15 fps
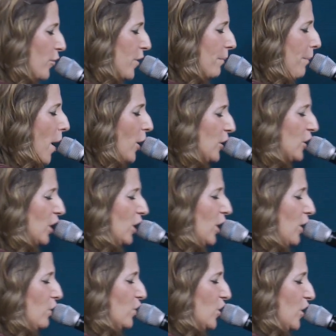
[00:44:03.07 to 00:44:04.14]
than
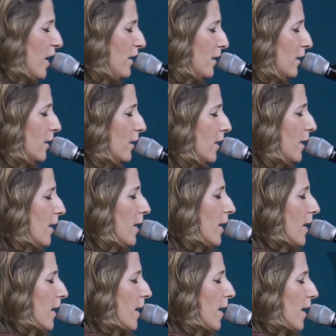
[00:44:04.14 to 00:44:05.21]
persecution.
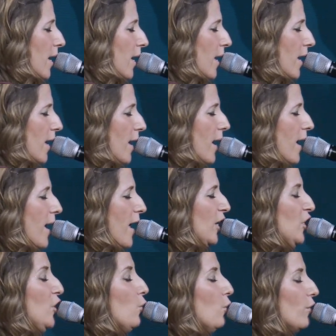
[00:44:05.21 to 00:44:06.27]
And
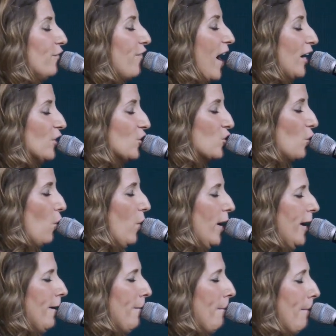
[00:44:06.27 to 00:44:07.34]
you will find
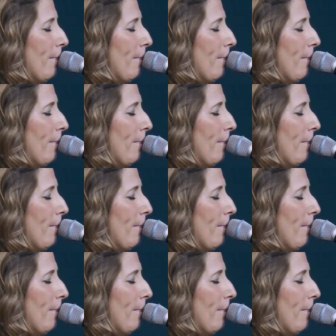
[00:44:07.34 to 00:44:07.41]
joy.